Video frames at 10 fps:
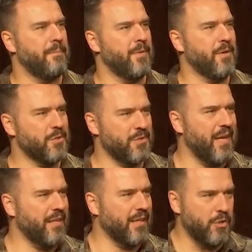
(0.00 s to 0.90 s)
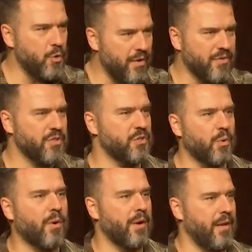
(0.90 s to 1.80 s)
You understand? Like you have a
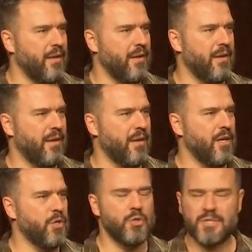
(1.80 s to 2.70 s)
story. You